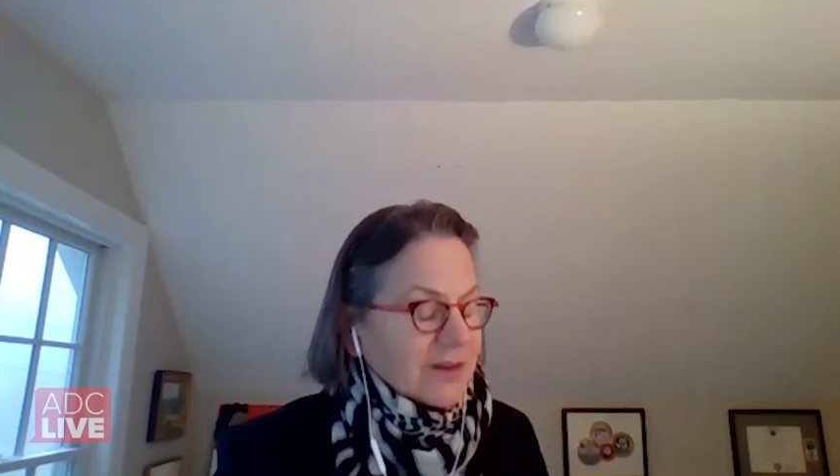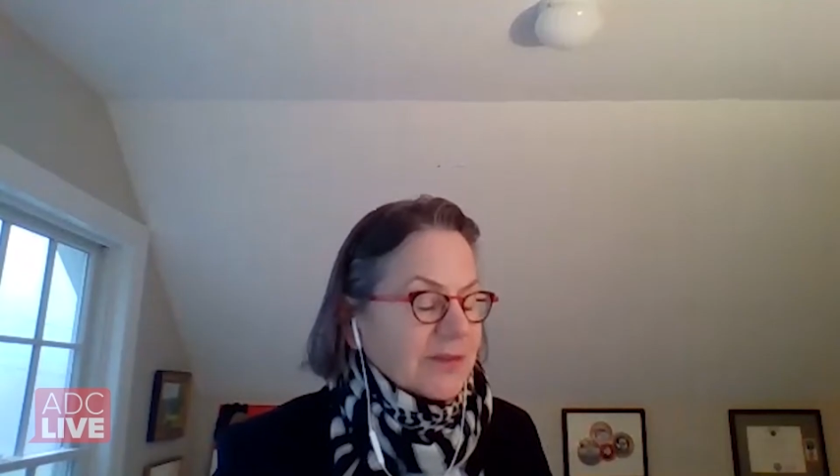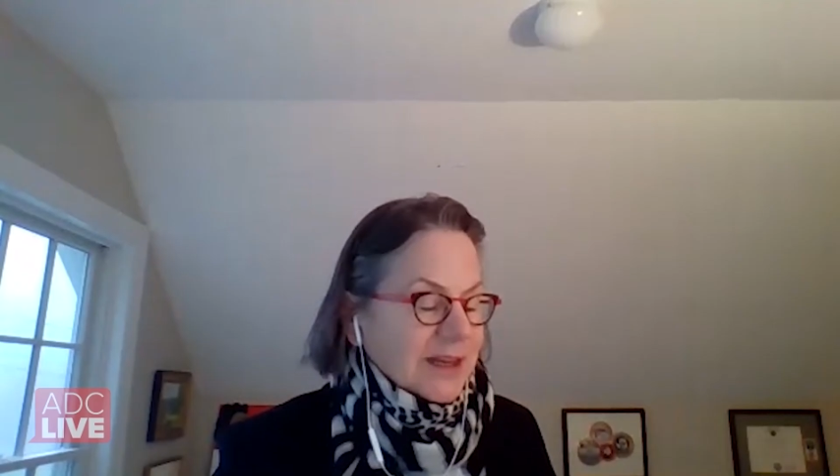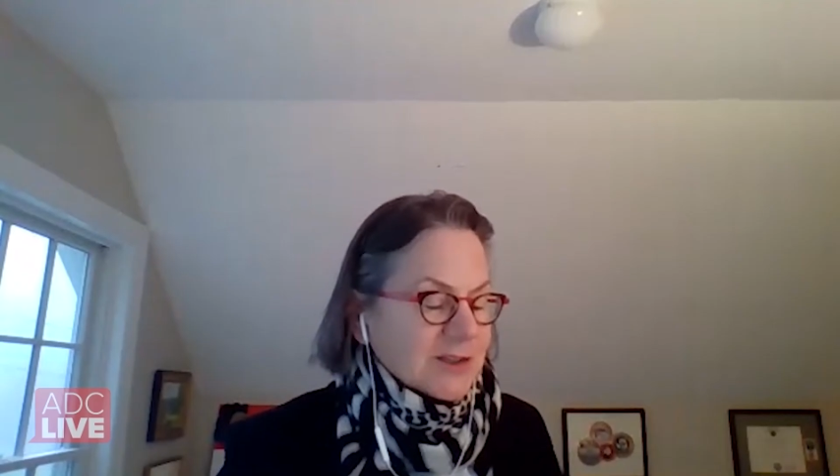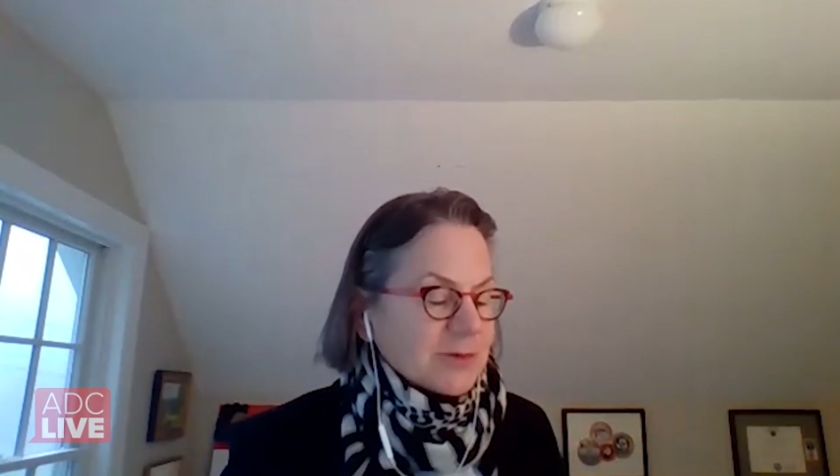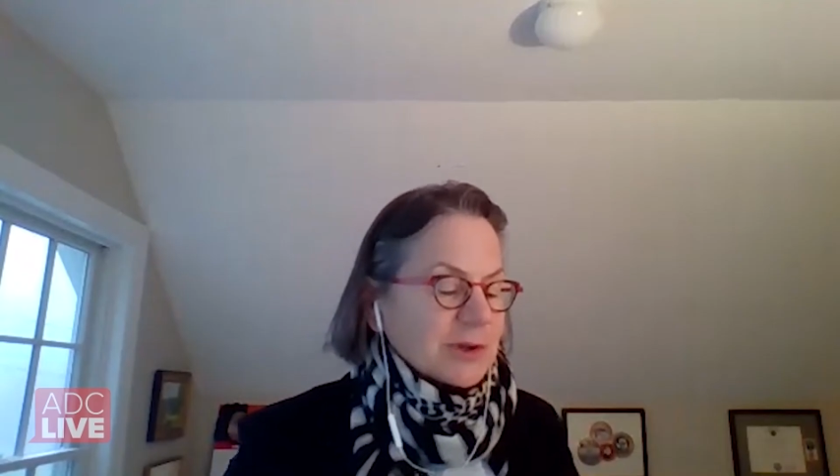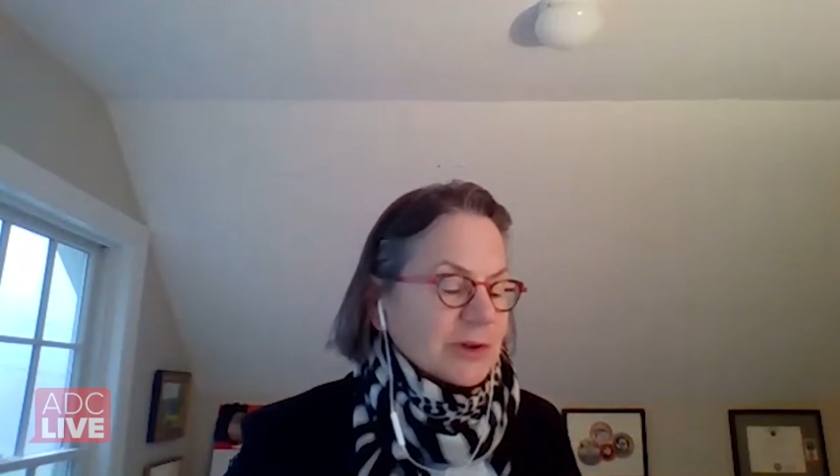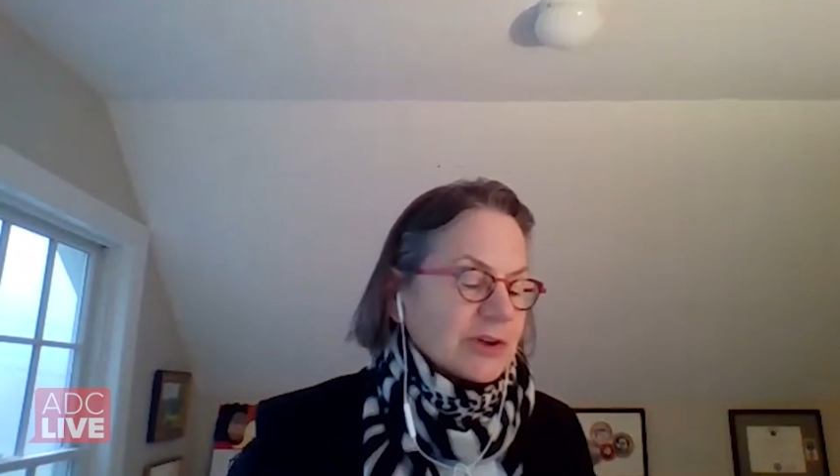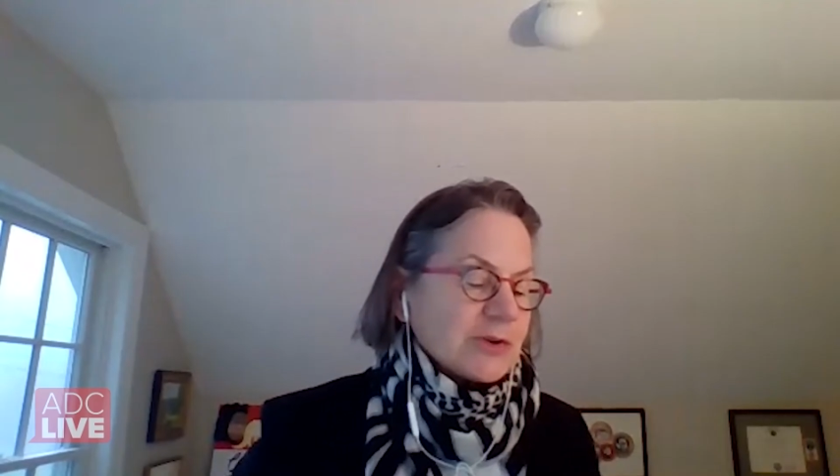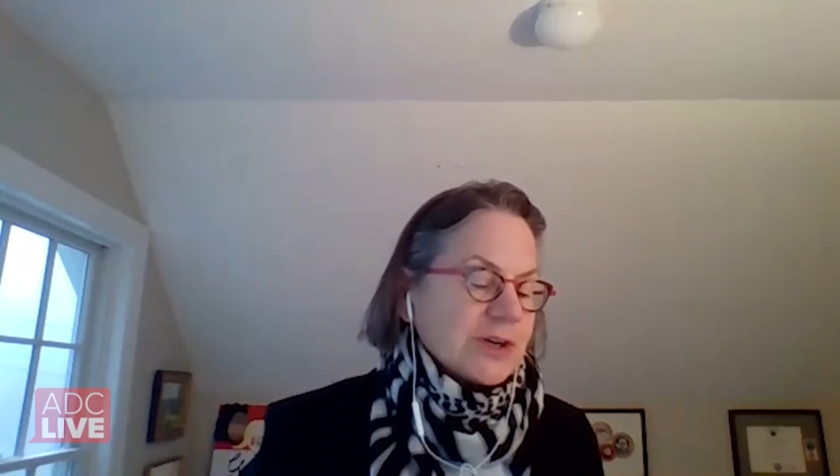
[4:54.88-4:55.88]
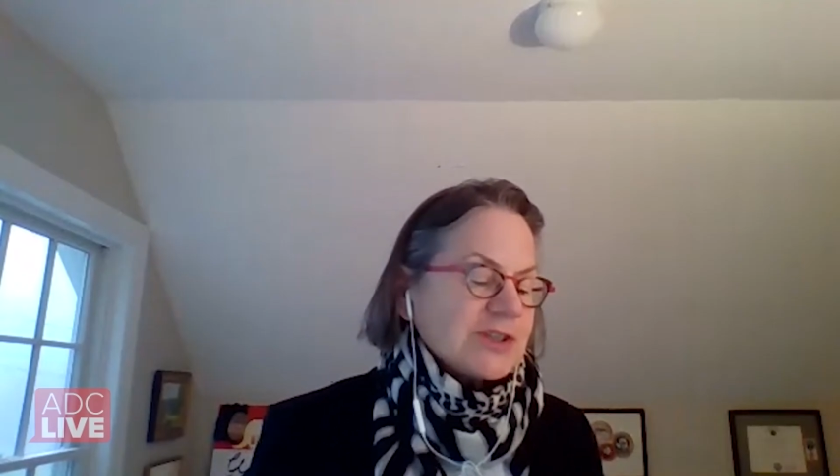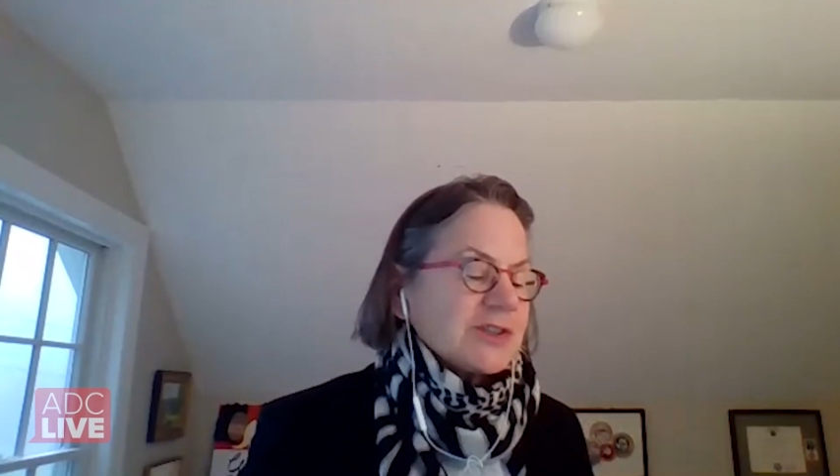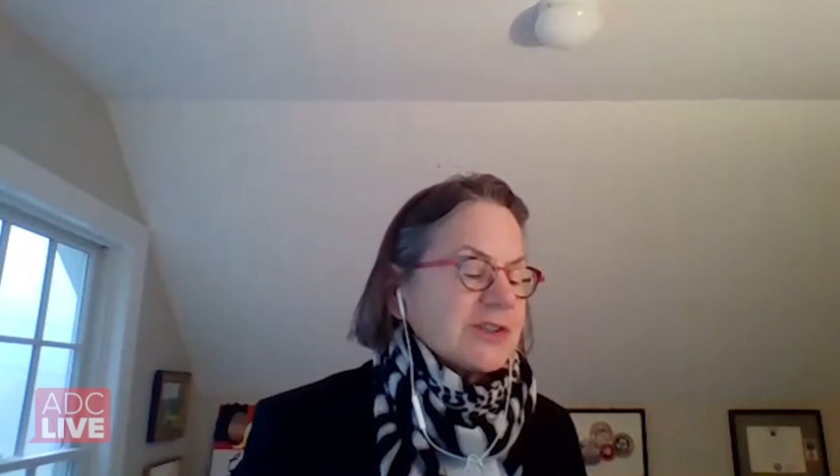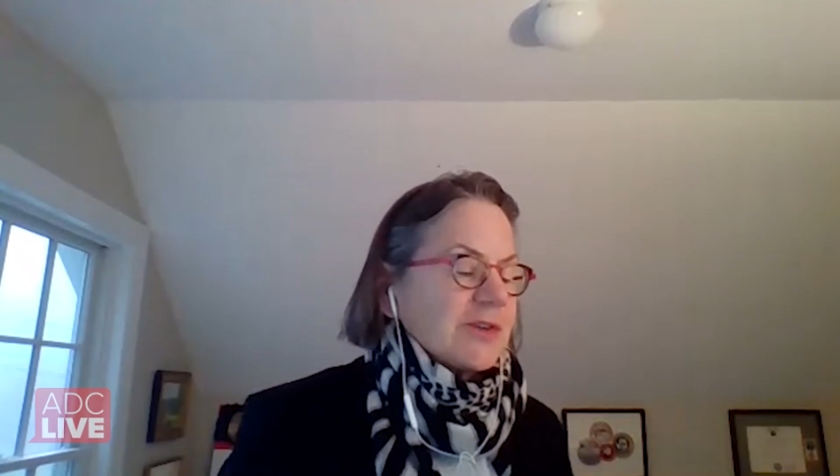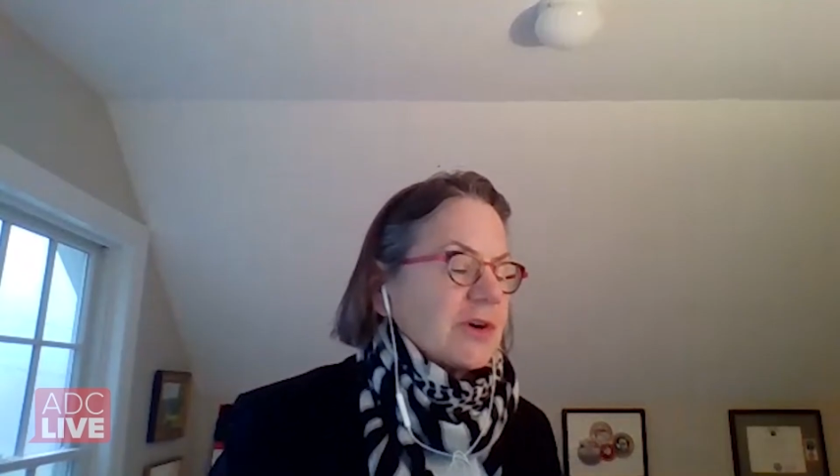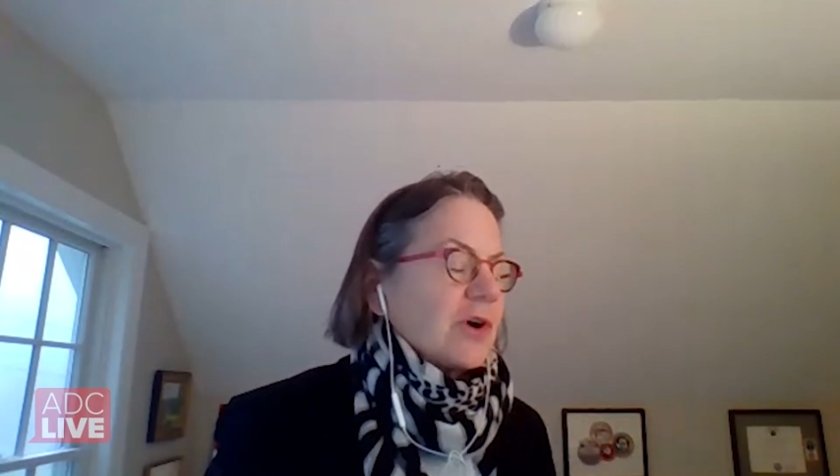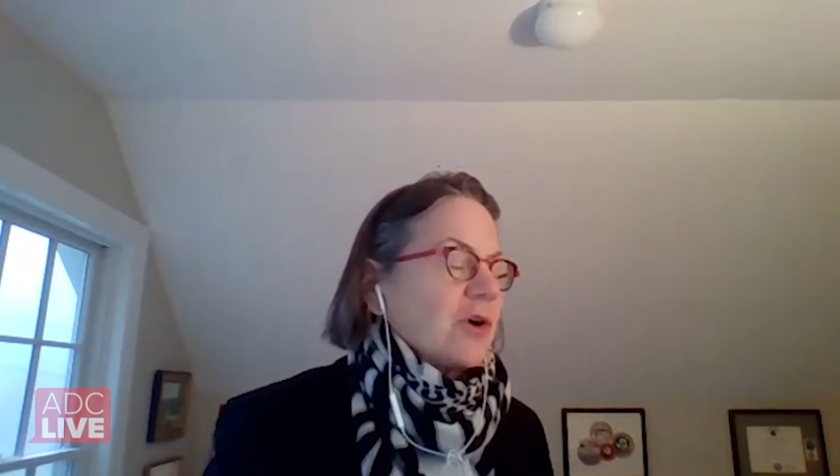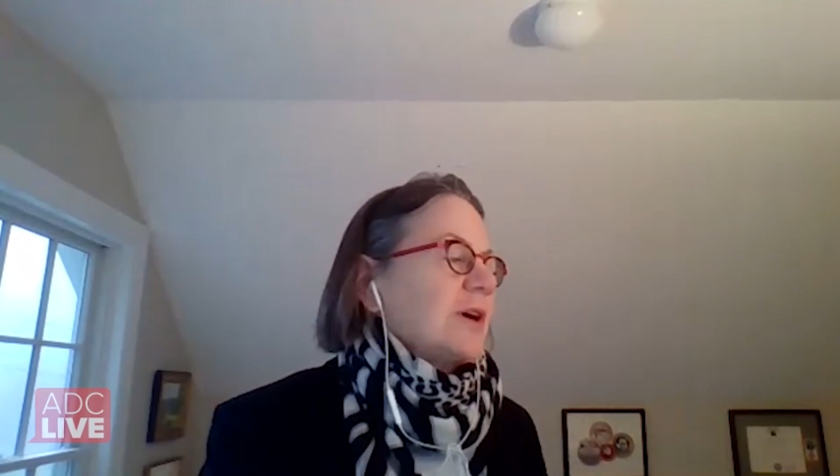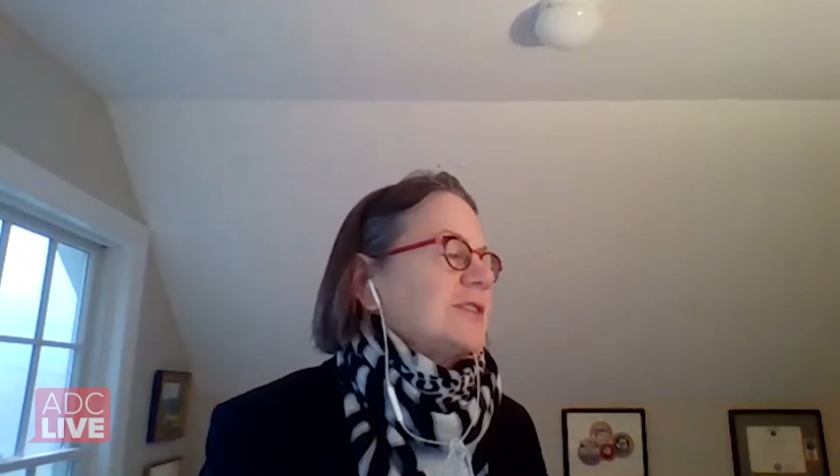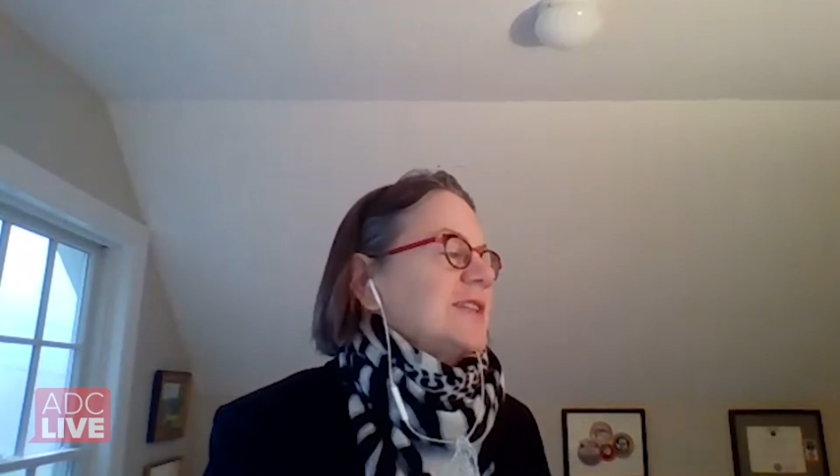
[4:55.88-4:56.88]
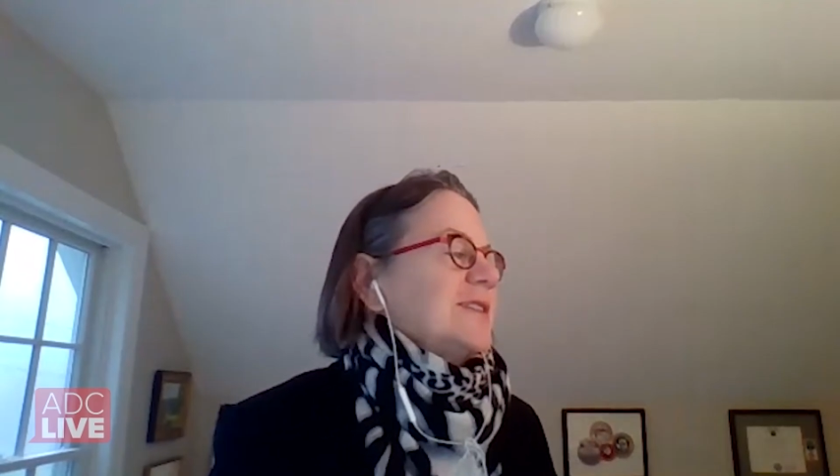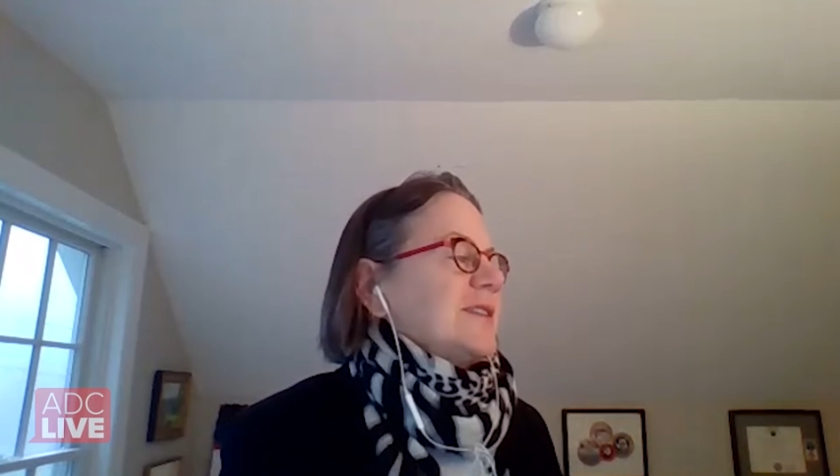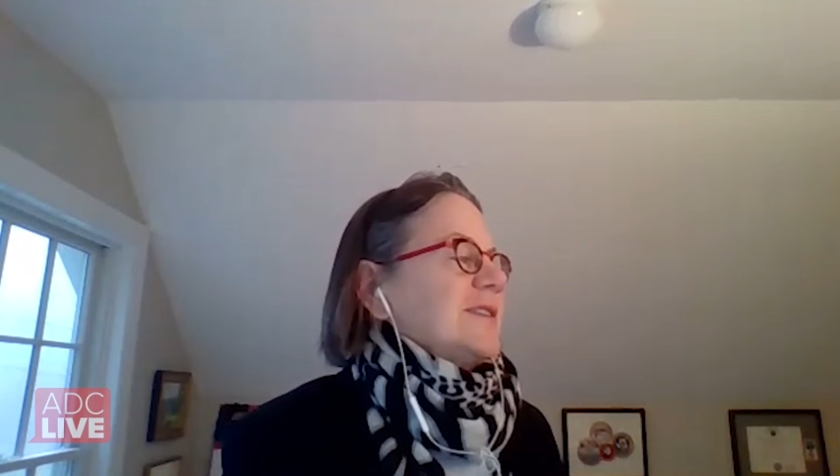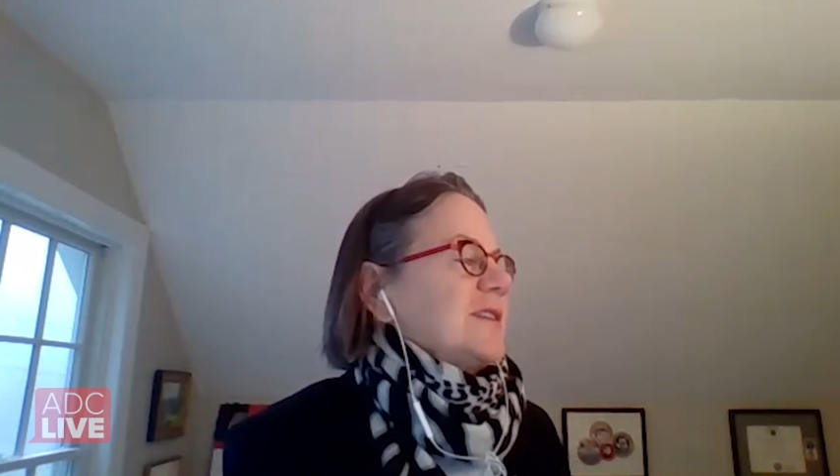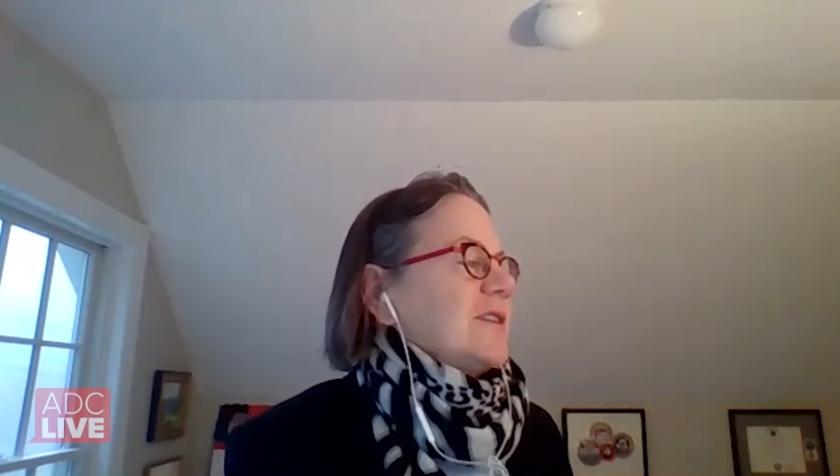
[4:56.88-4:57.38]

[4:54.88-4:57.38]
that's a really good question. So the OLDCC,